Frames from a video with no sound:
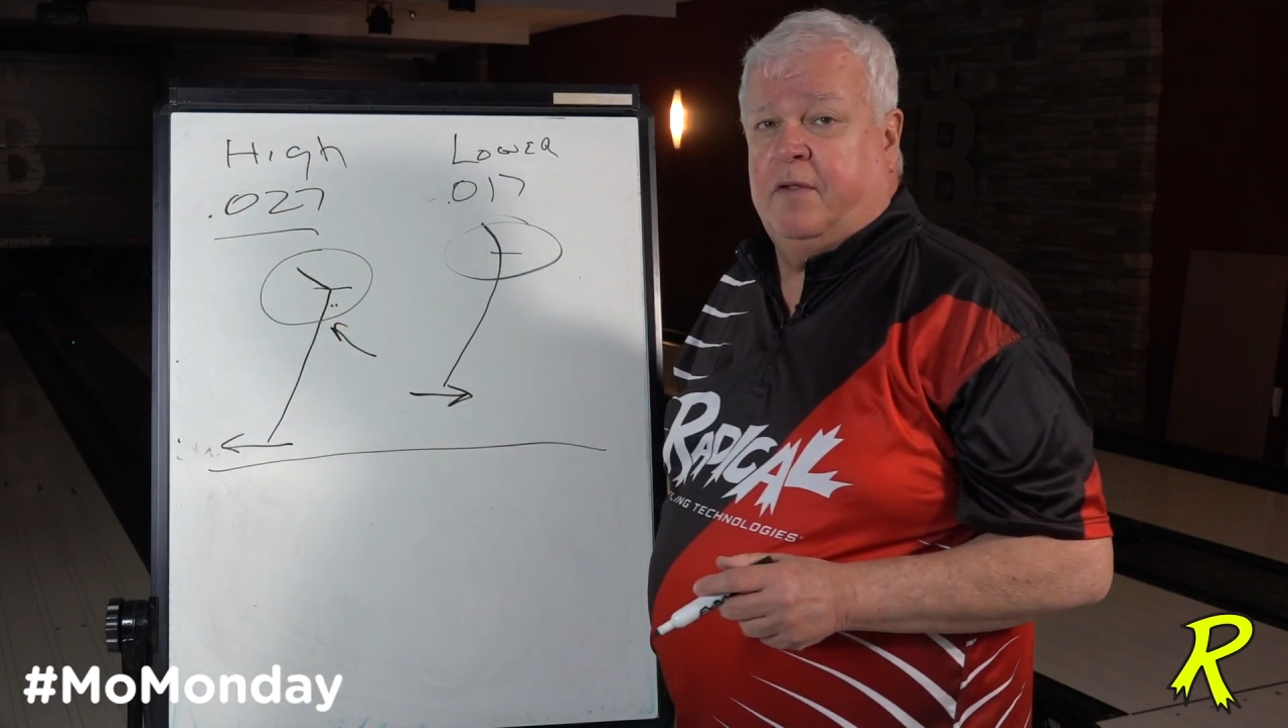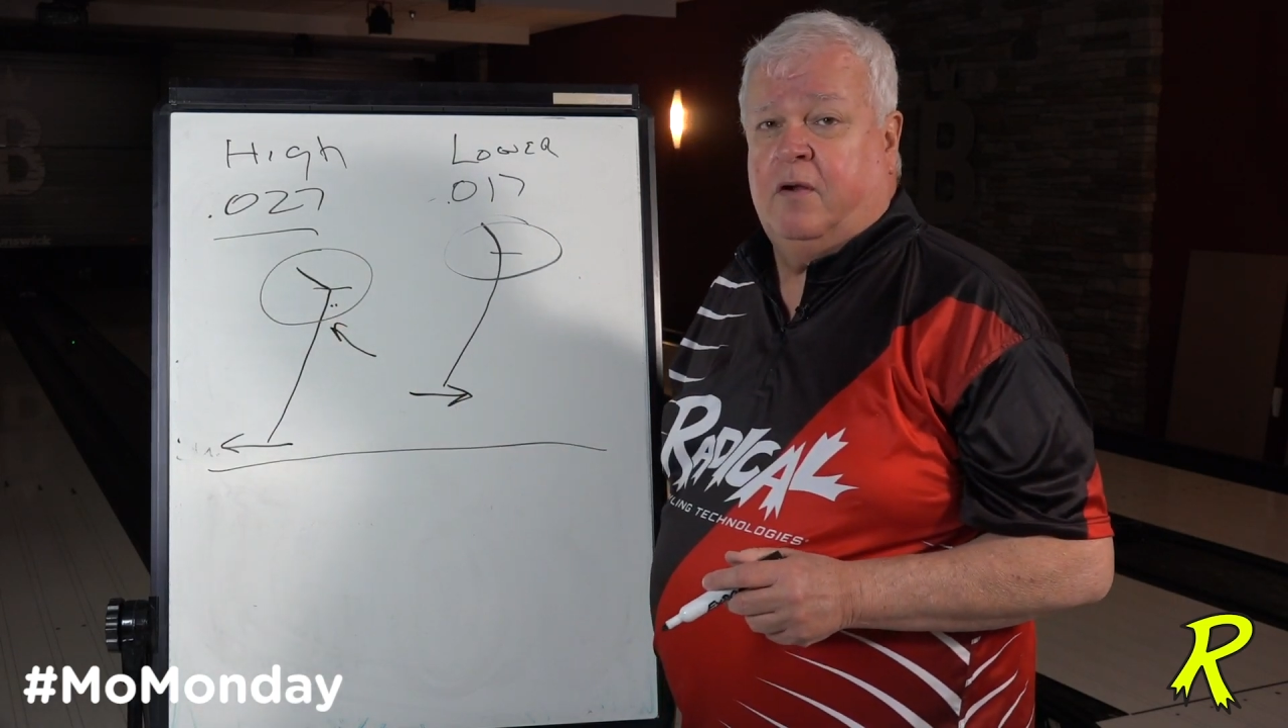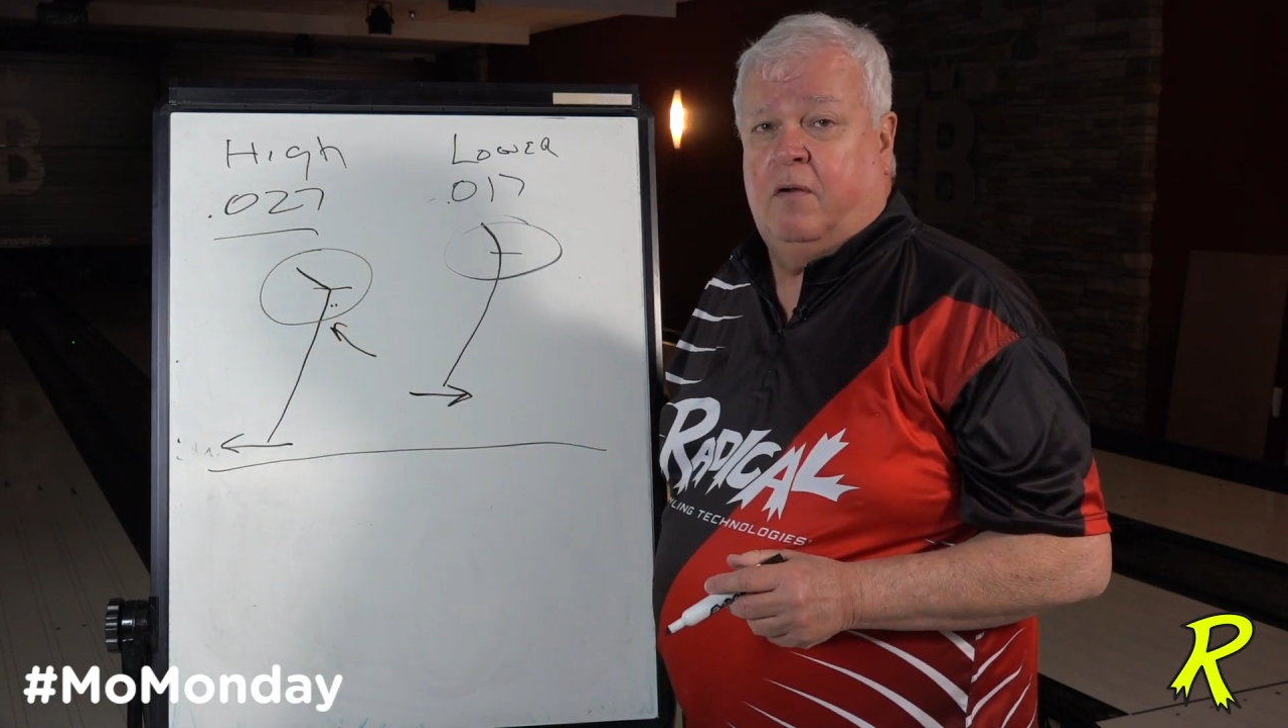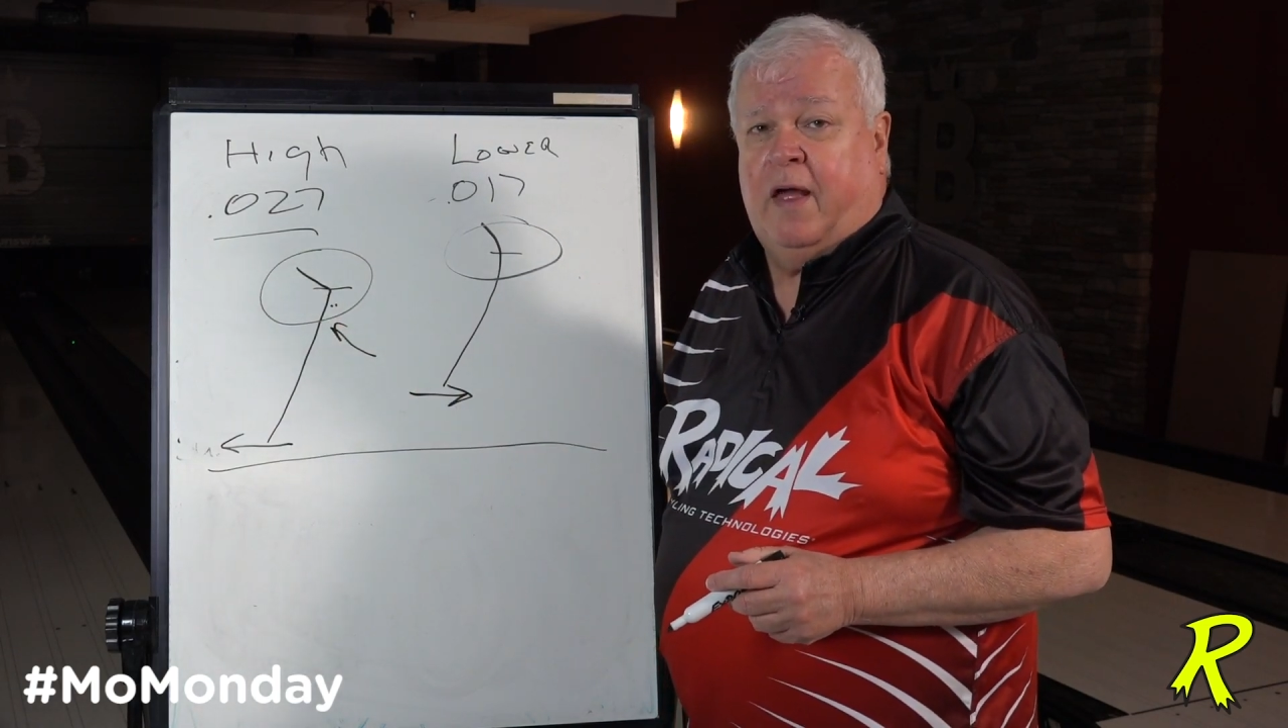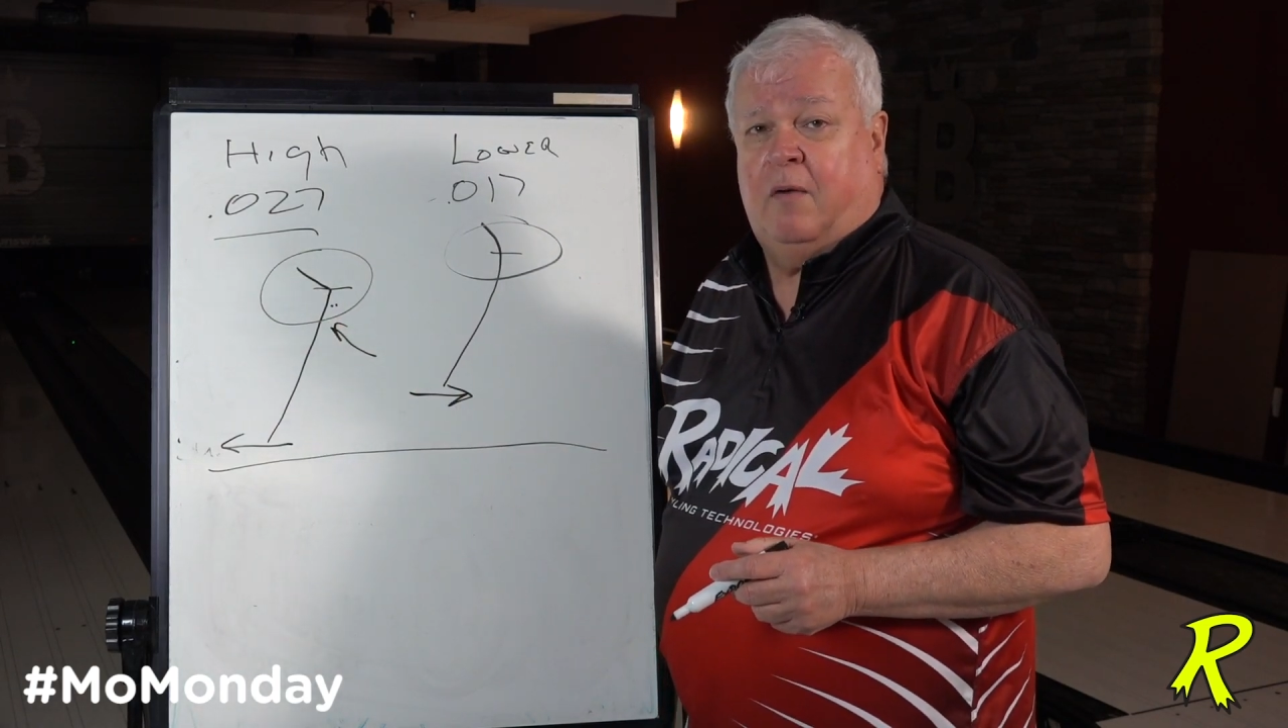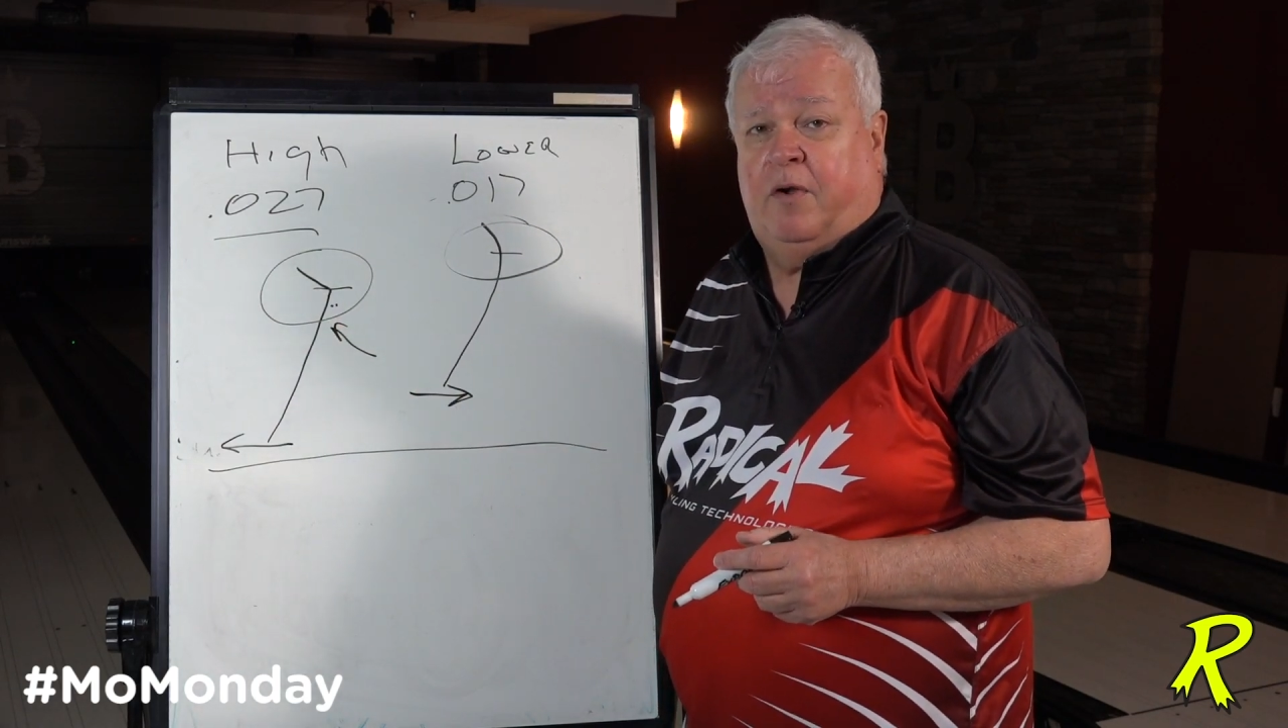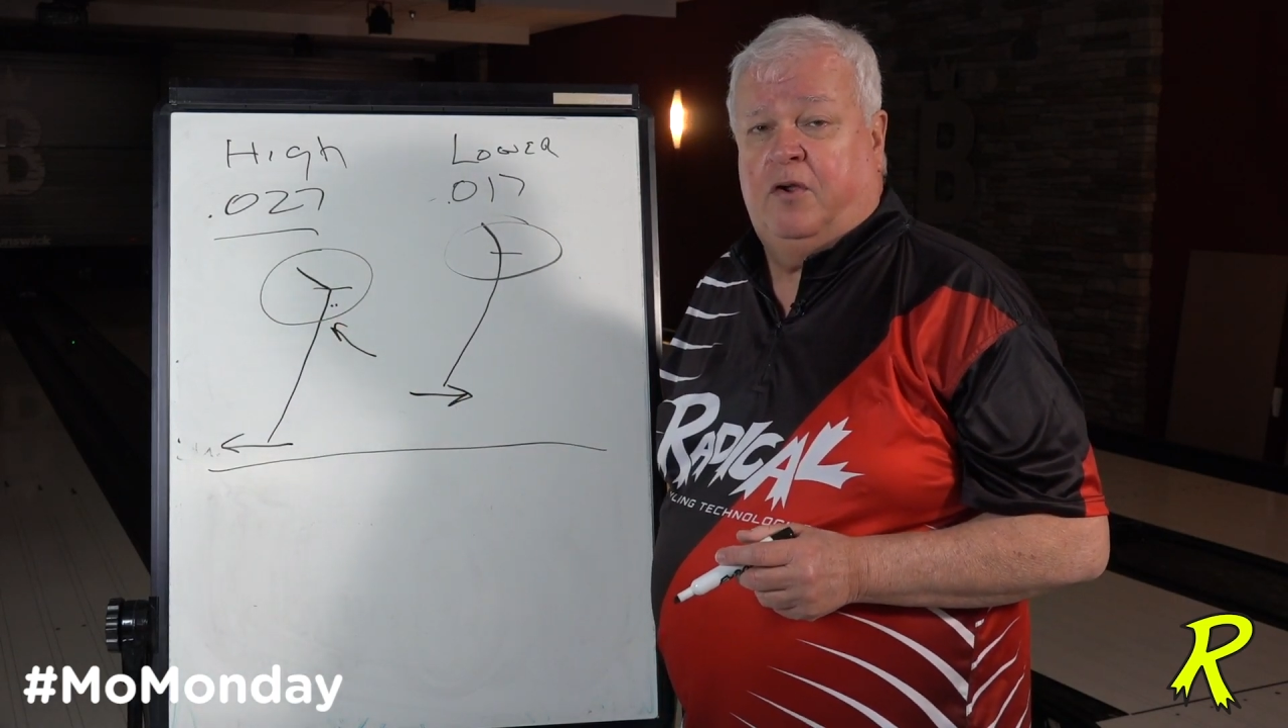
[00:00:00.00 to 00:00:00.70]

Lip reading: to go that way.